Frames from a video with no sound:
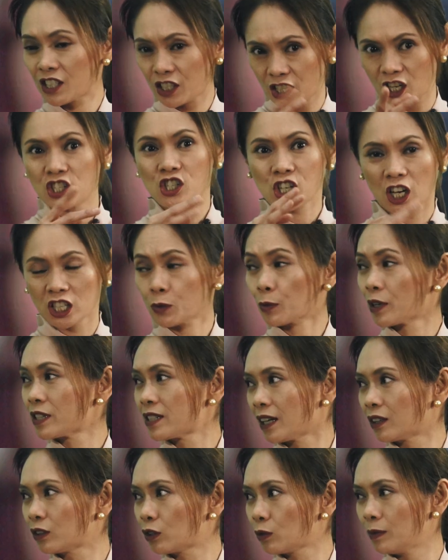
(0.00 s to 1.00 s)
The screenshots were
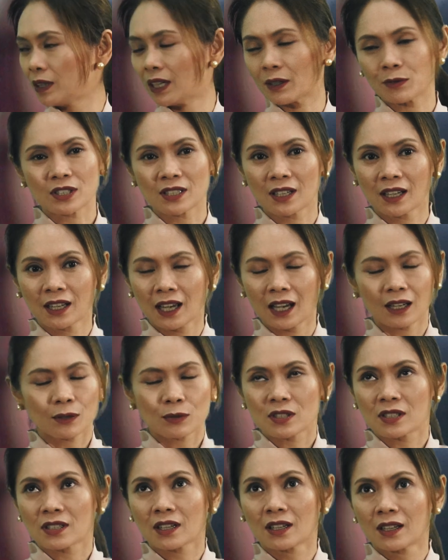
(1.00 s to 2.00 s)
sent to me. I
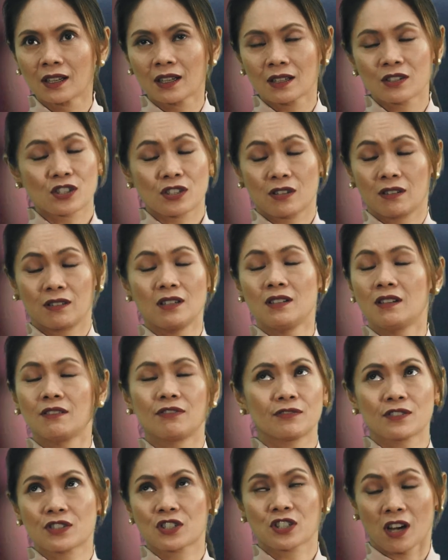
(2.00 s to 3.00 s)
was really
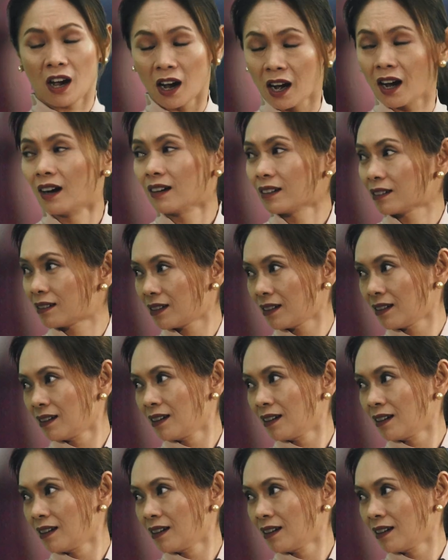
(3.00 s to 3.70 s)
shocked.